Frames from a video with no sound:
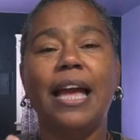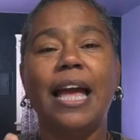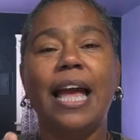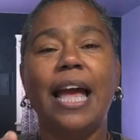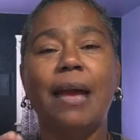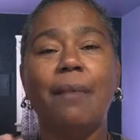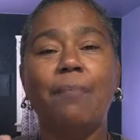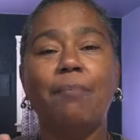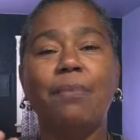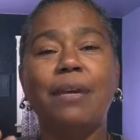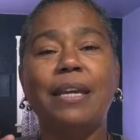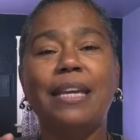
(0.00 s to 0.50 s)

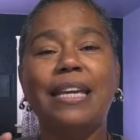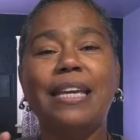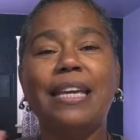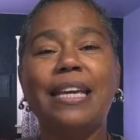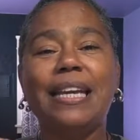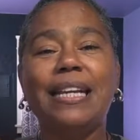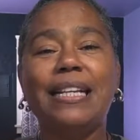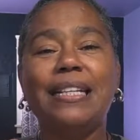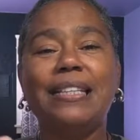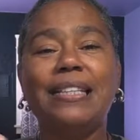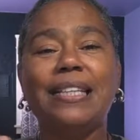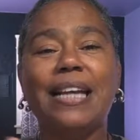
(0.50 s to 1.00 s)
and
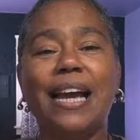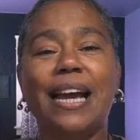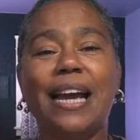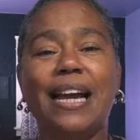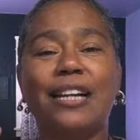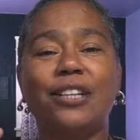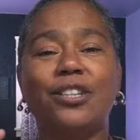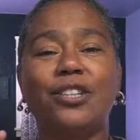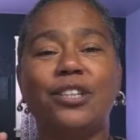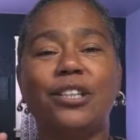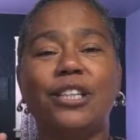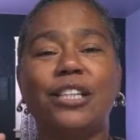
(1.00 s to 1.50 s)
begin to
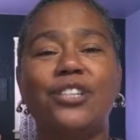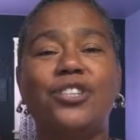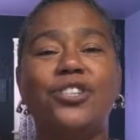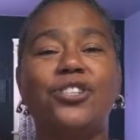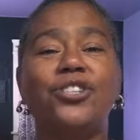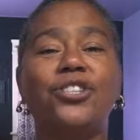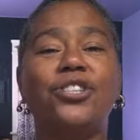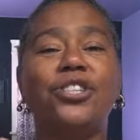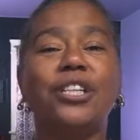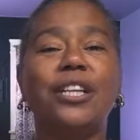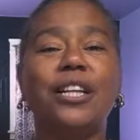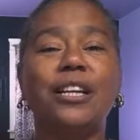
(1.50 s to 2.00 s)
actually
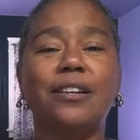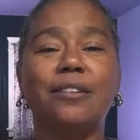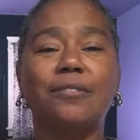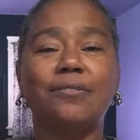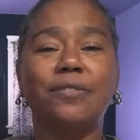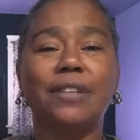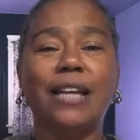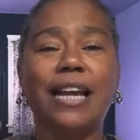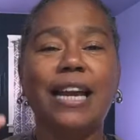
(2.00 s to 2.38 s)
shift